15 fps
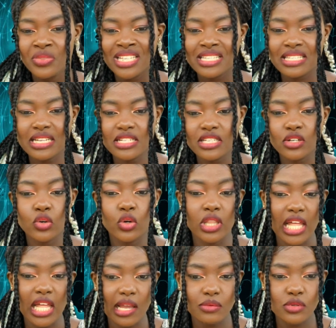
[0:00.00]
since the
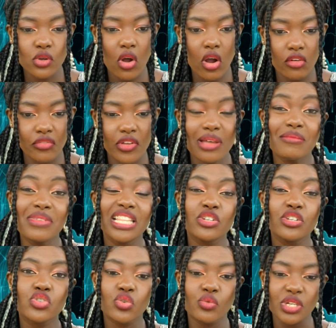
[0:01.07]
collapse of a
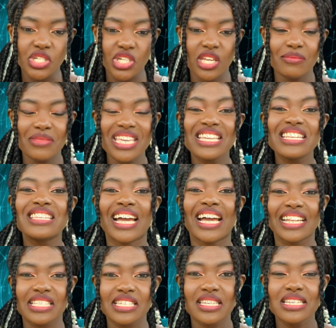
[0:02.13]
military regime in
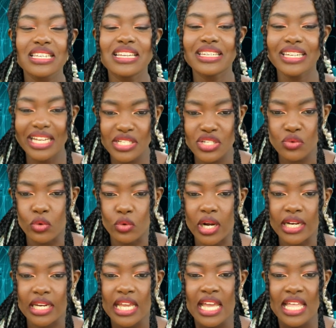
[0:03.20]

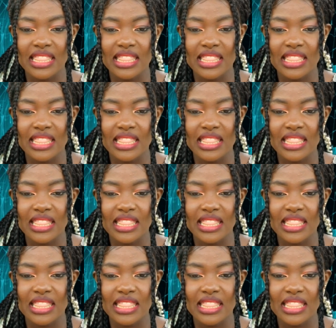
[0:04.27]
1991